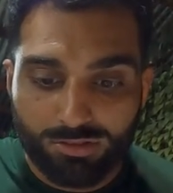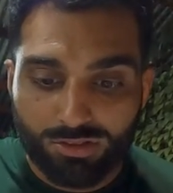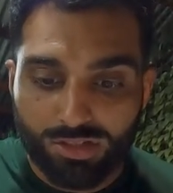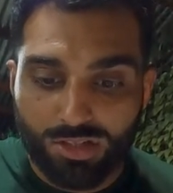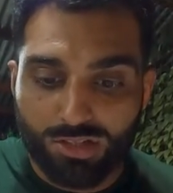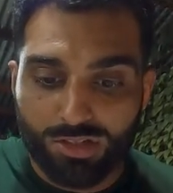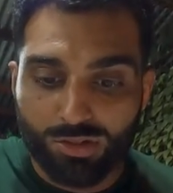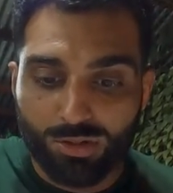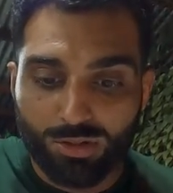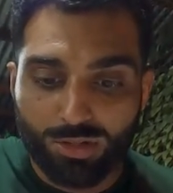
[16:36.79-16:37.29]

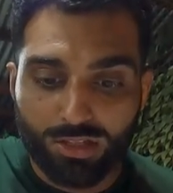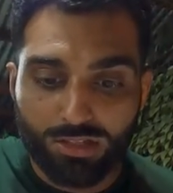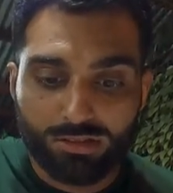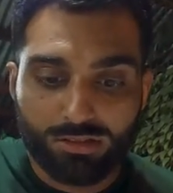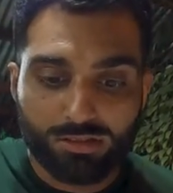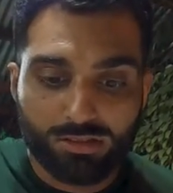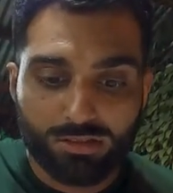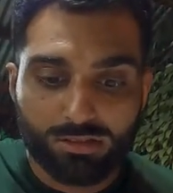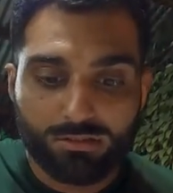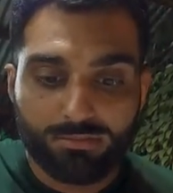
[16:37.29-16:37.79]
Just
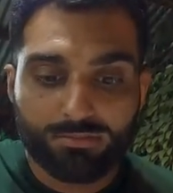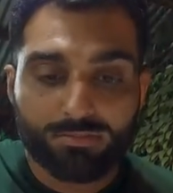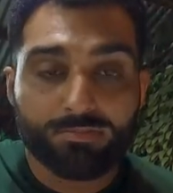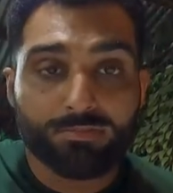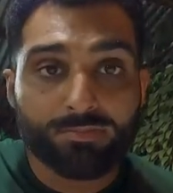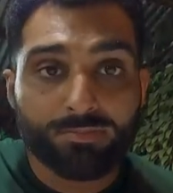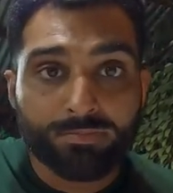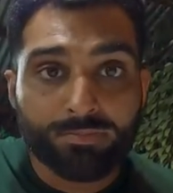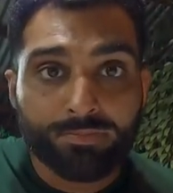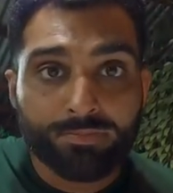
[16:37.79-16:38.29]
noodles,
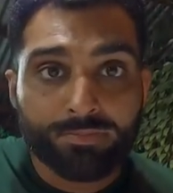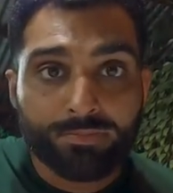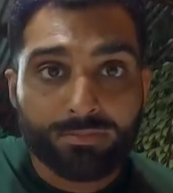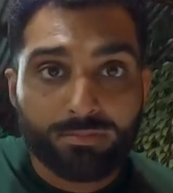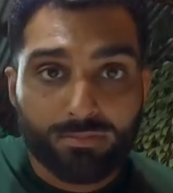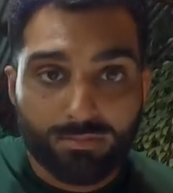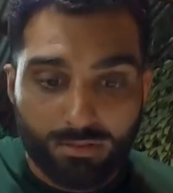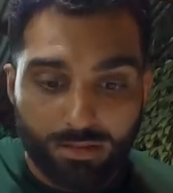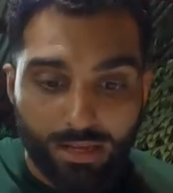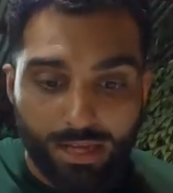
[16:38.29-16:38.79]

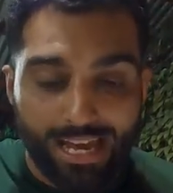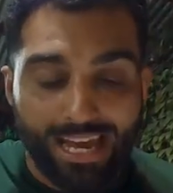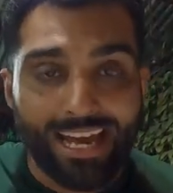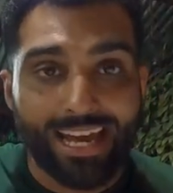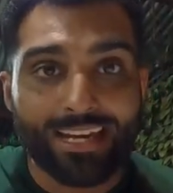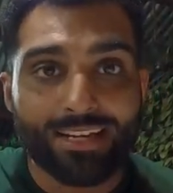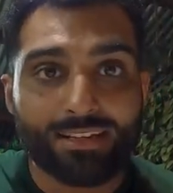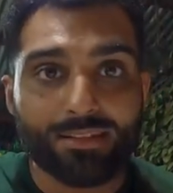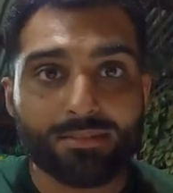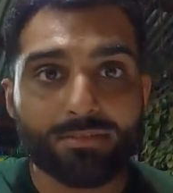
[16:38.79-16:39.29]

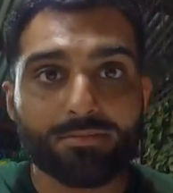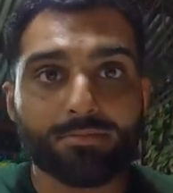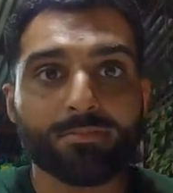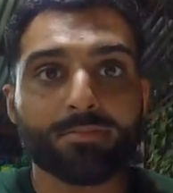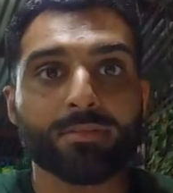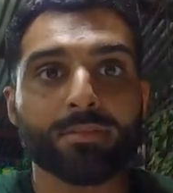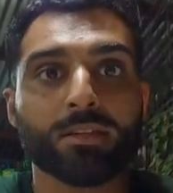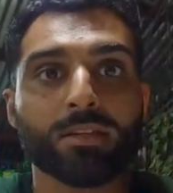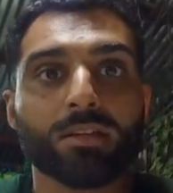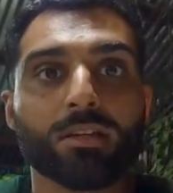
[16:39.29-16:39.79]
egg.
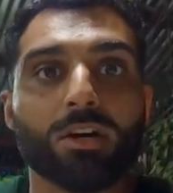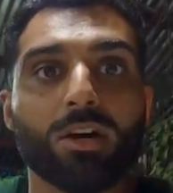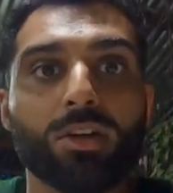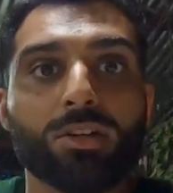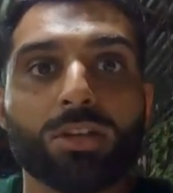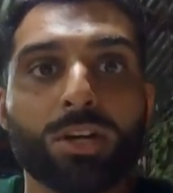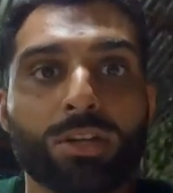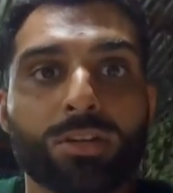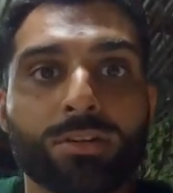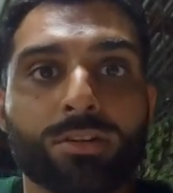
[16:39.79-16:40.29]

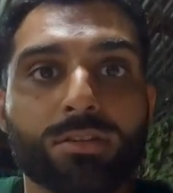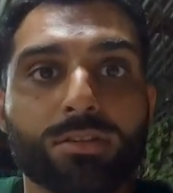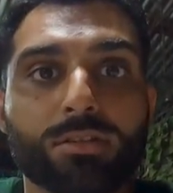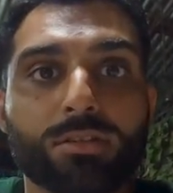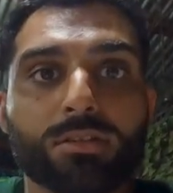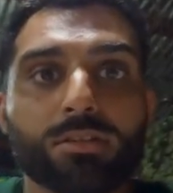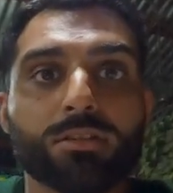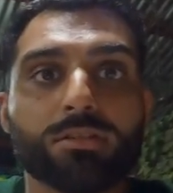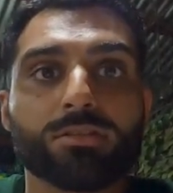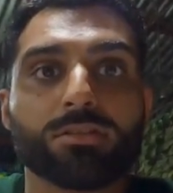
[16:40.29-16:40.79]
Hold on,
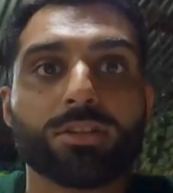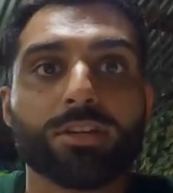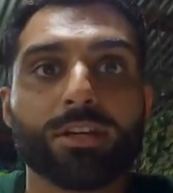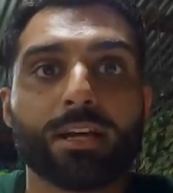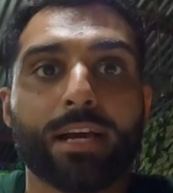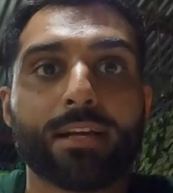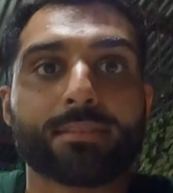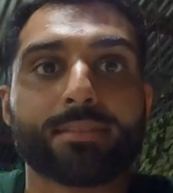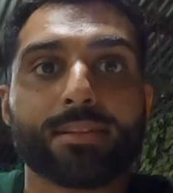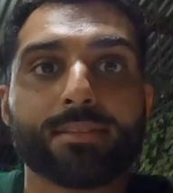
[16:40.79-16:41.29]
so you
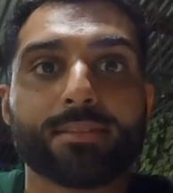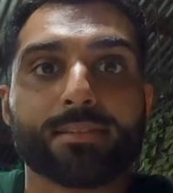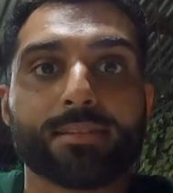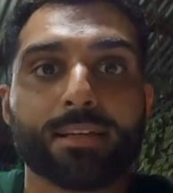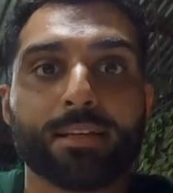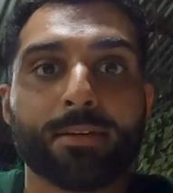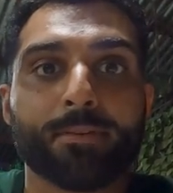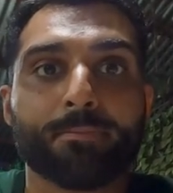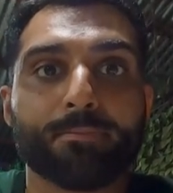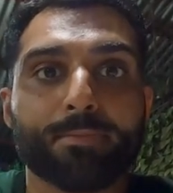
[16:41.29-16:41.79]
guys can
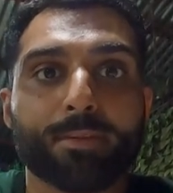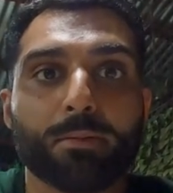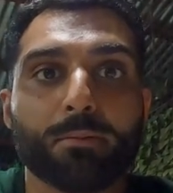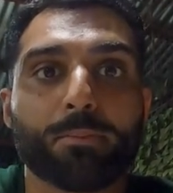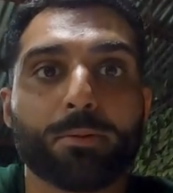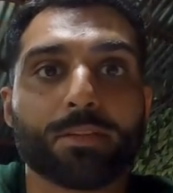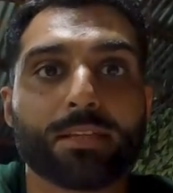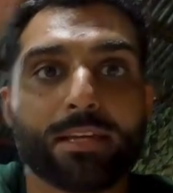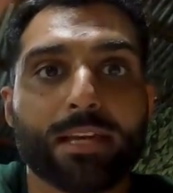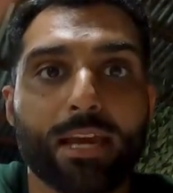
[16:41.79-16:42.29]
see. We'll
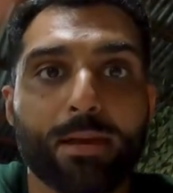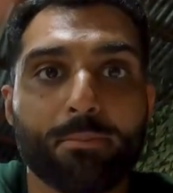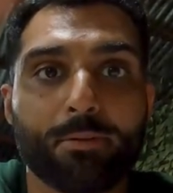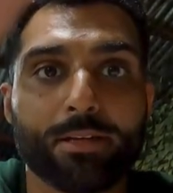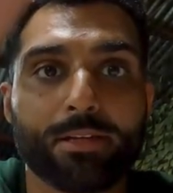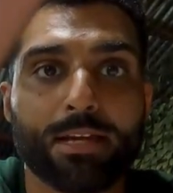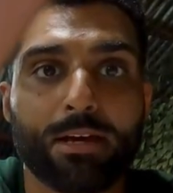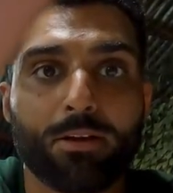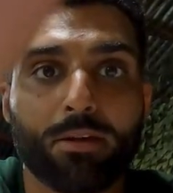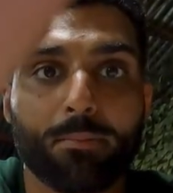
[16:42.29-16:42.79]
put the
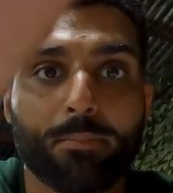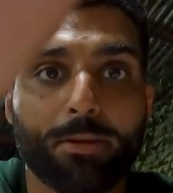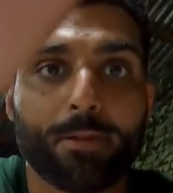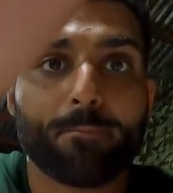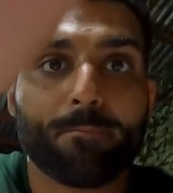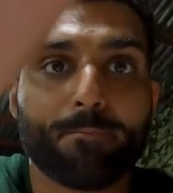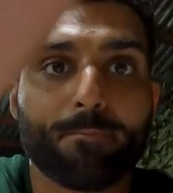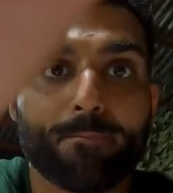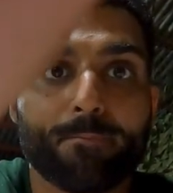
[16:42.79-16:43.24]
camera down a bit.